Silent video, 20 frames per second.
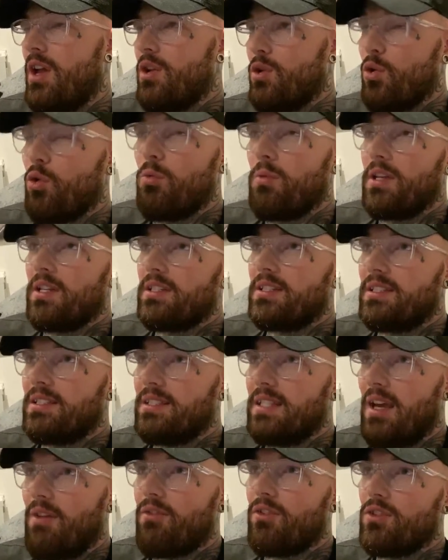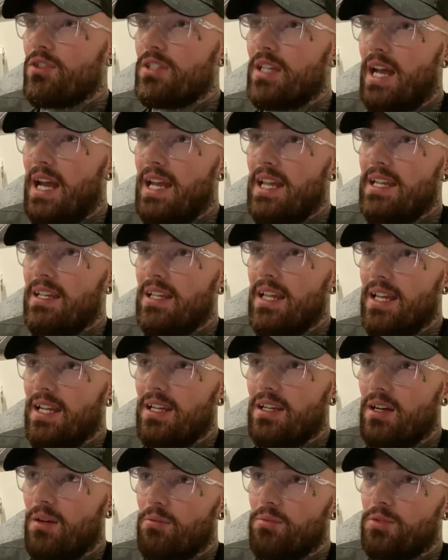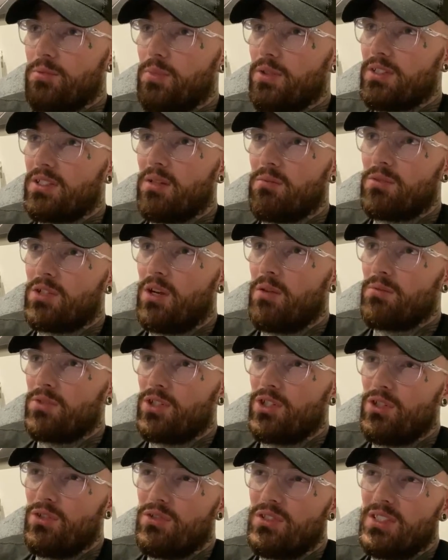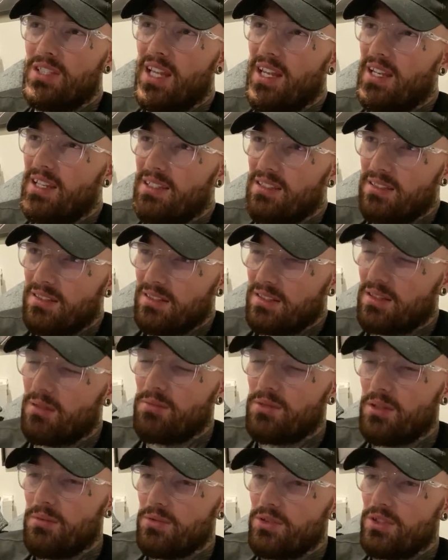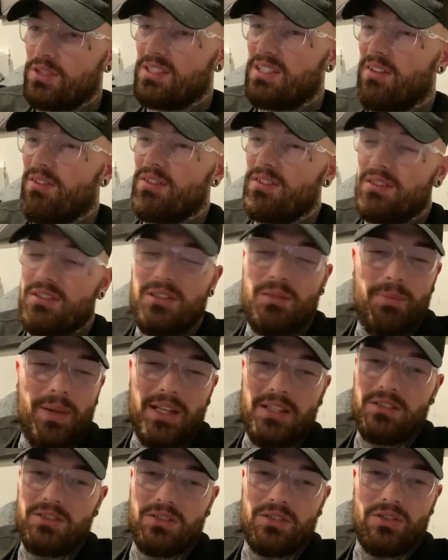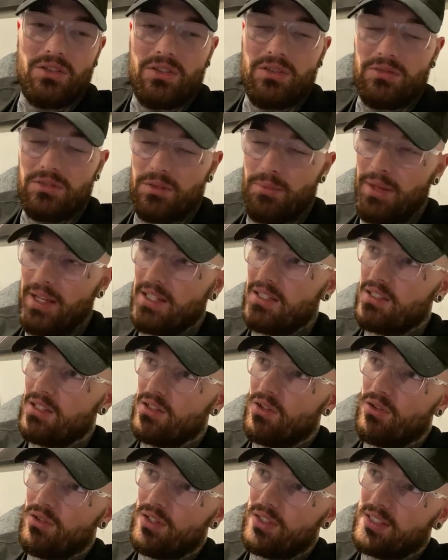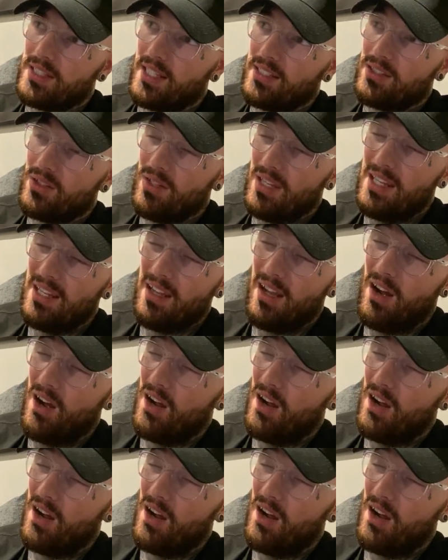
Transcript: Normally it's 7 to 8 ink cups, but sometimes I use 6 and sometimes I use 7. Depending on the tattoo.